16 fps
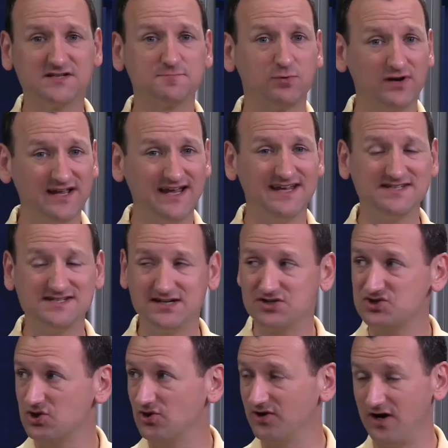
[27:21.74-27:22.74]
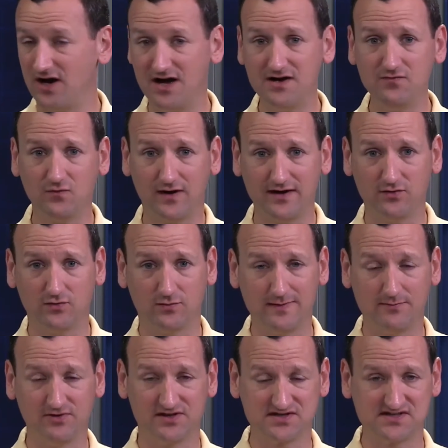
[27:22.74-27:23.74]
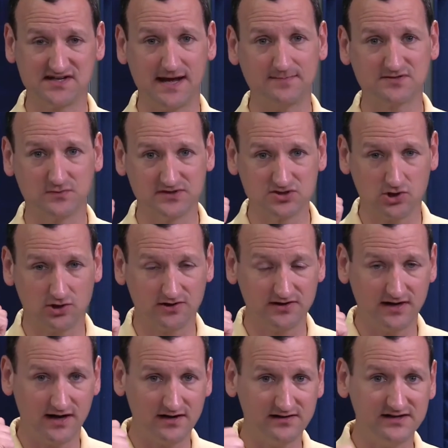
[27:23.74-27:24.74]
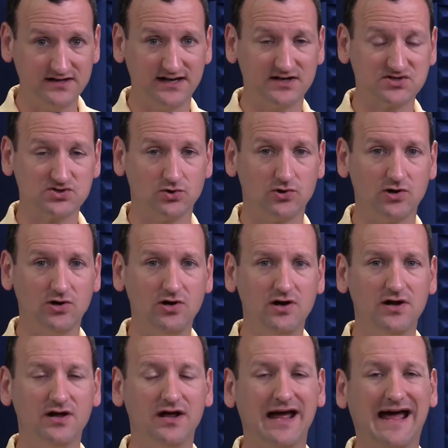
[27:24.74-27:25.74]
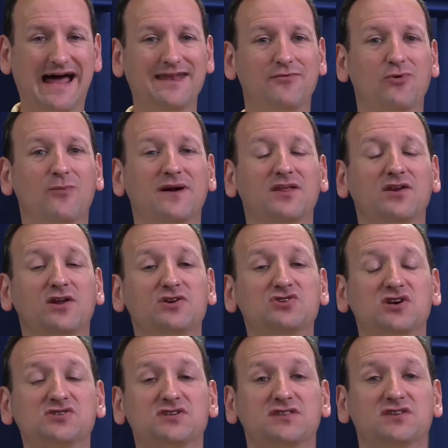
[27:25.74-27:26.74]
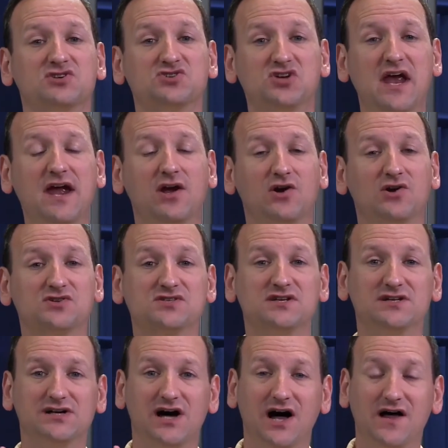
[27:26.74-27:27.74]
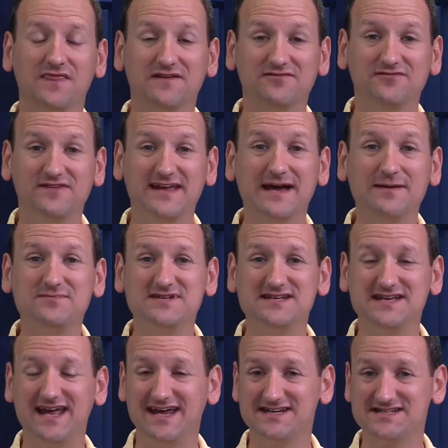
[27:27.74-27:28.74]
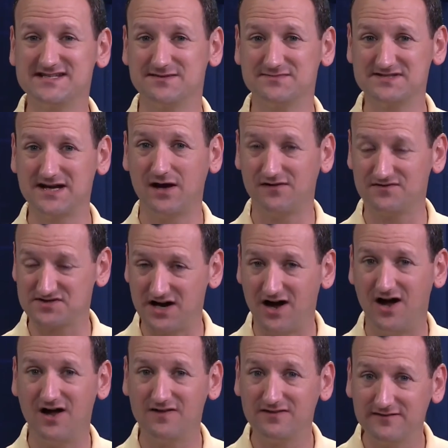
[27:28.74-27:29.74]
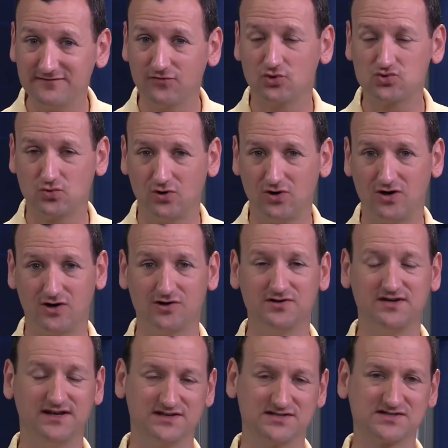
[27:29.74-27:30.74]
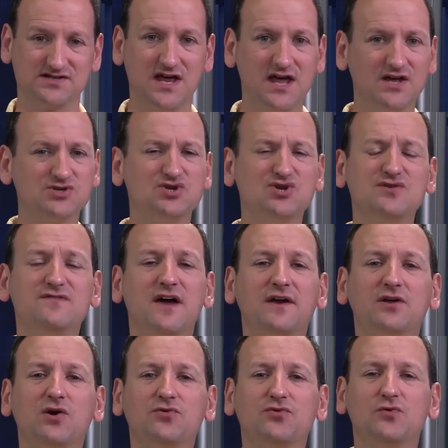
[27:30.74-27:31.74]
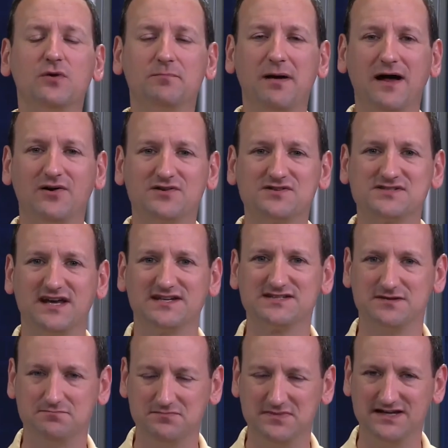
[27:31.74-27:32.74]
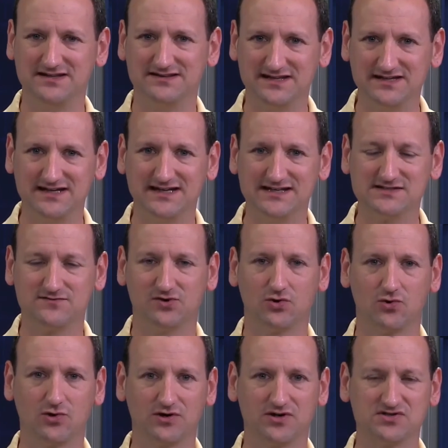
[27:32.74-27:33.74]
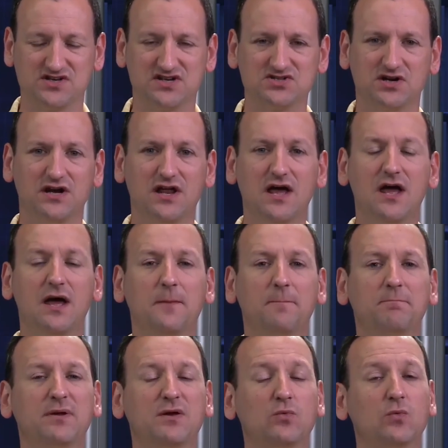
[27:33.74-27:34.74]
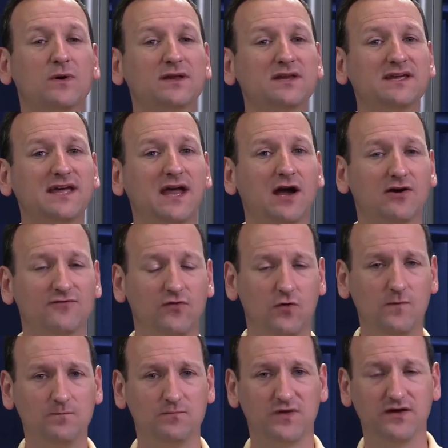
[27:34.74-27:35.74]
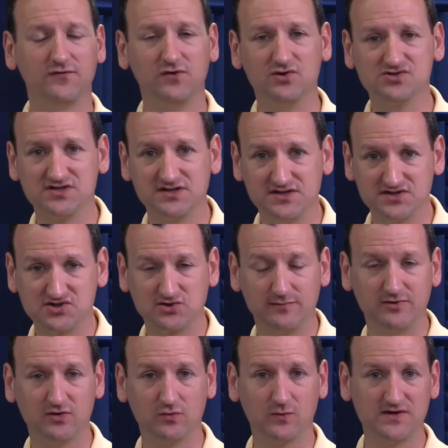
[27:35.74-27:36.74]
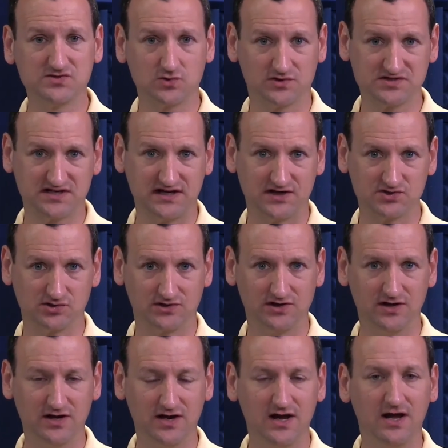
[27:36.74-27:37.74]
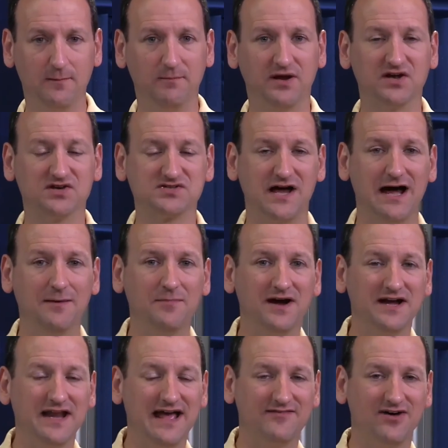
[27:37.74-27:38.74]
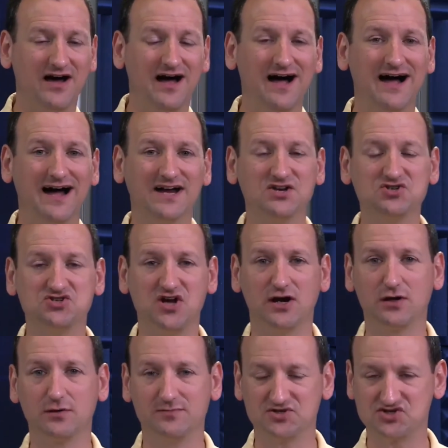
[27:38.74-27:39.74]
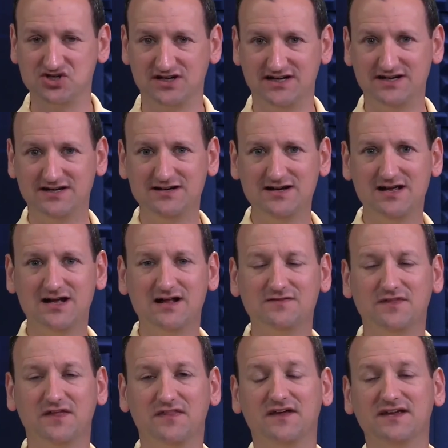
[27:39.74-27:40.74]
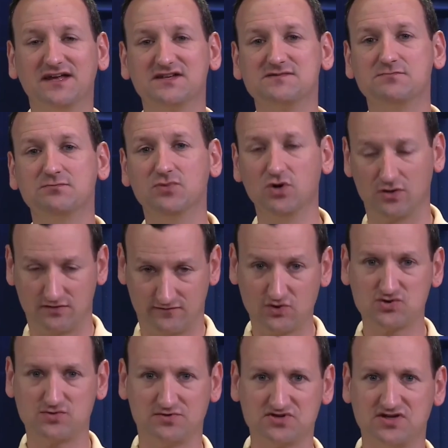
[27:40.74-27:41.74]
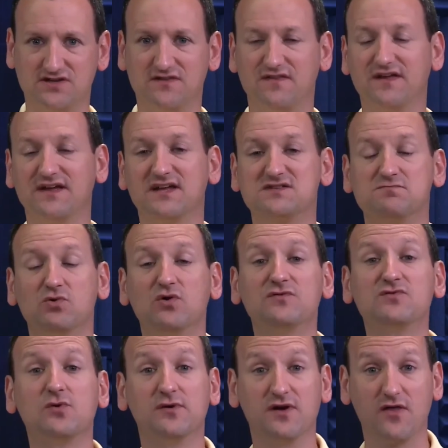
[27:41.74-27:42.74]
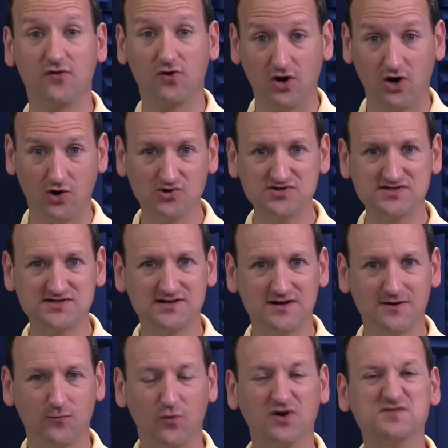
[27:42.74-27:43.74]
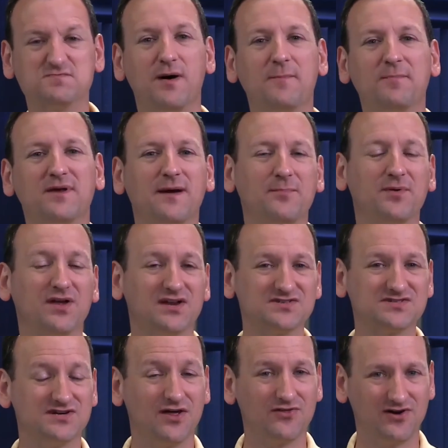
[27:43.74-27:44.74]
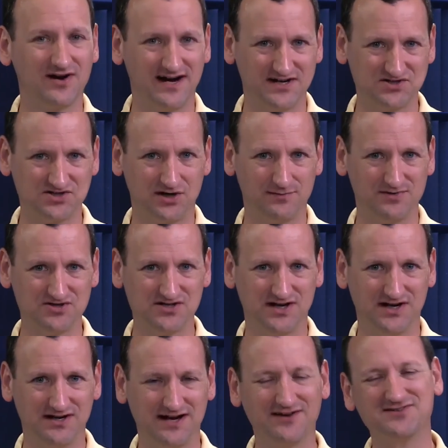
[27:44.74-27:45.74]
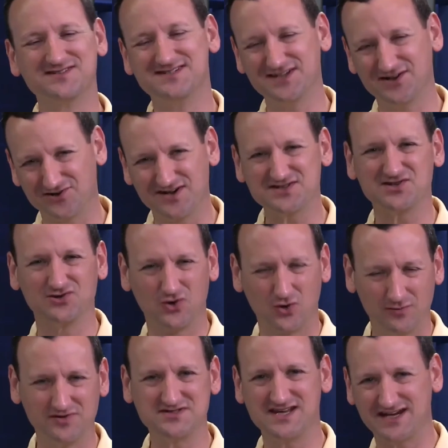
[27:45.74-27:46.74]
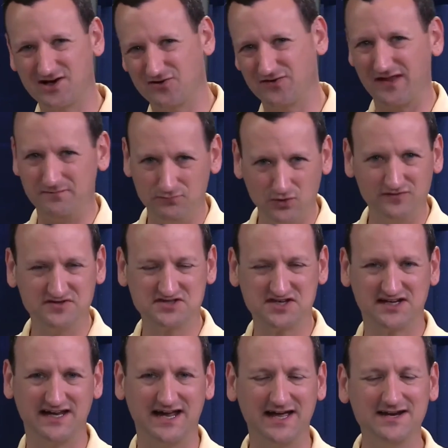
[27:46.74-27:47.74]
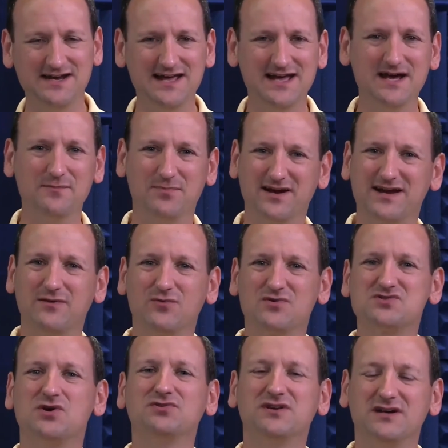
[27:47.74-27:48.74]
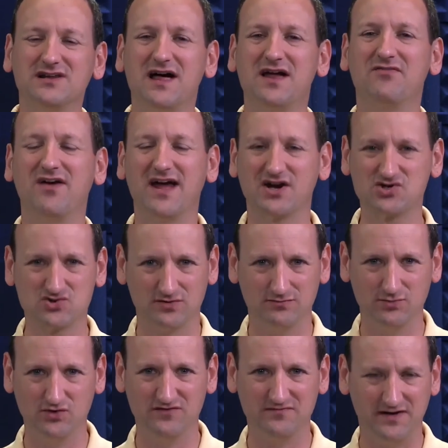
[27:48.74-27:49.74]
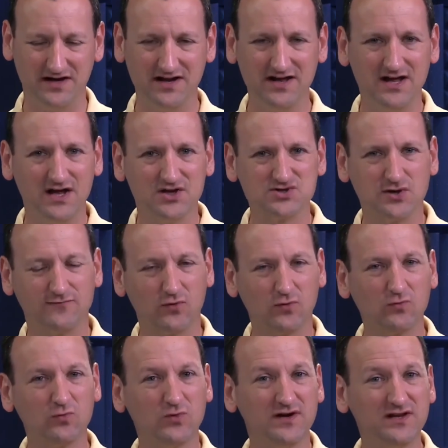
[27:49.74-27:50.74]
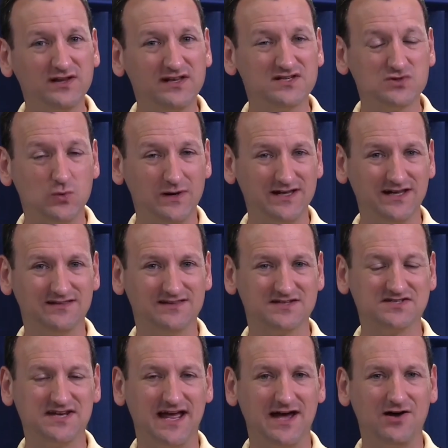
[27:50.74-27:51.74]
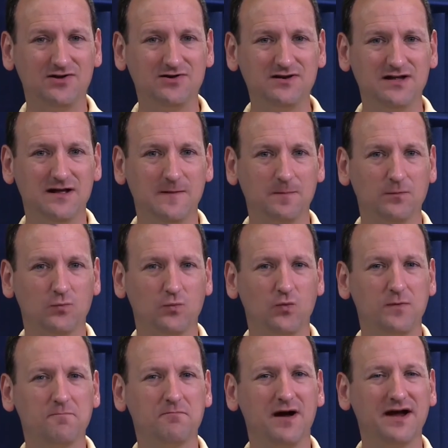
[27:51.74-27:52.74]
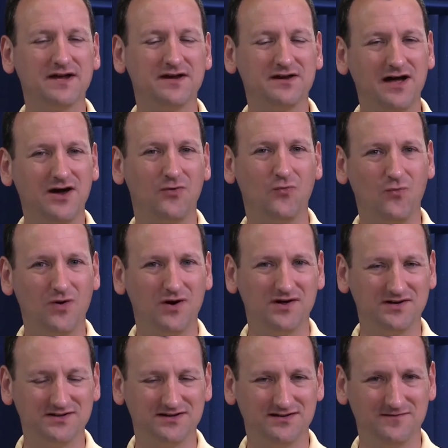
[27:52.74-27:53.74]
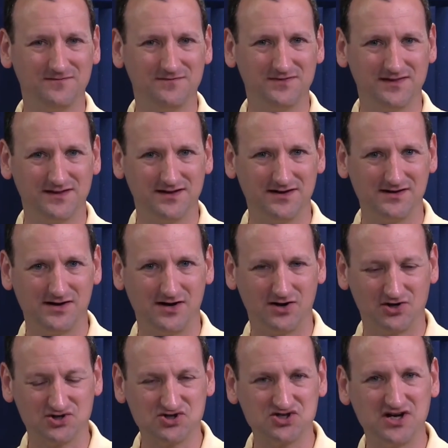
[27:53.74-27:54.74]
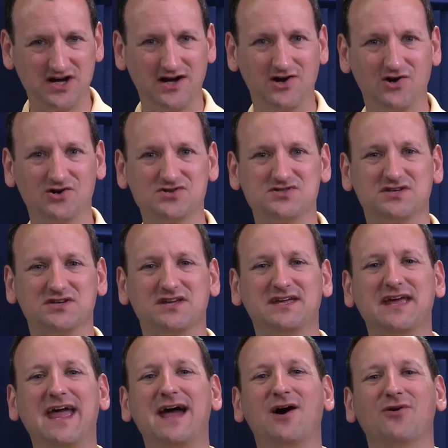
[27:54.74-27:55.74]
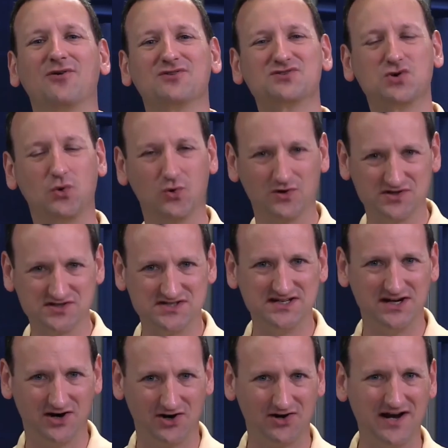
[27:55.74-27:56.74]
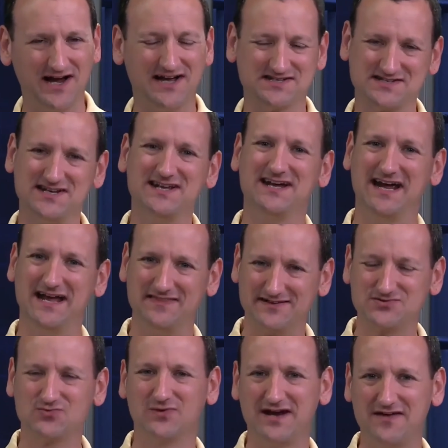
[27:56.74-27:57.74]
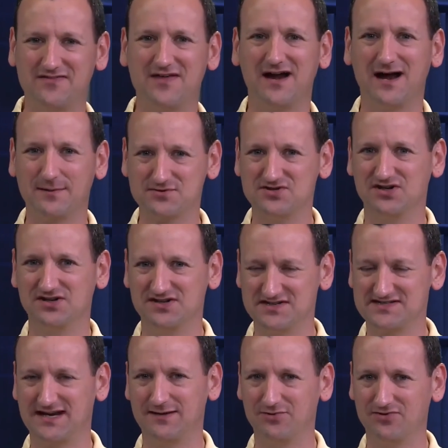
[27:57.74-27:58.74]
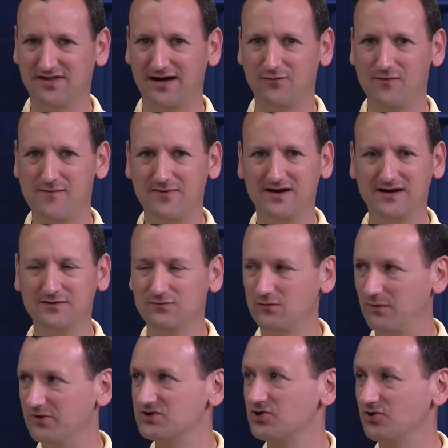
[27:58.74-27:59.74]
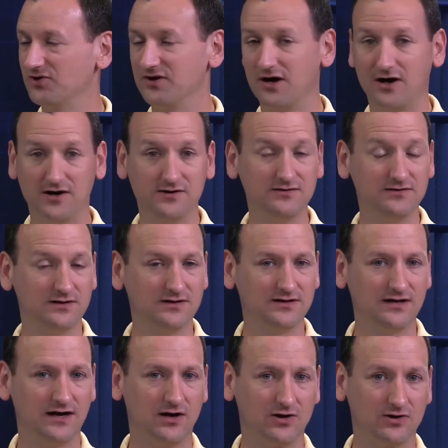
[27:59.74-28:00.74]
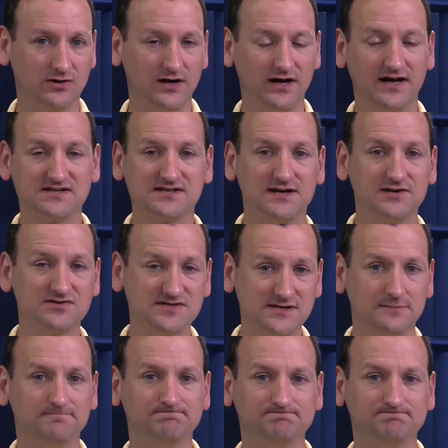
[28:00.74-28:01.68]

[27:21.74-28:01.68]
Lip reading: It's pretty easy to turn on, right? Remember the steps. We turned it on the data store, and then we went and adjusted the shares on the VMDKs themselves on the virtual hard disks. So you've got to go through and balance that to meet the needs of your organization. Be really careful if you're using the distributed resource scheduler, because I might have a high share machine that then gets or virtual machine that then gets moved to another host where it's bumping up against another high share machine. Now DRS will normally take care of that and move us again, but it can result in a lot of extra movement. So if we're really tweaking this down, we might not want our shares to count towards DRS, and that's where we had that option to disable that when we turned on our SIOC.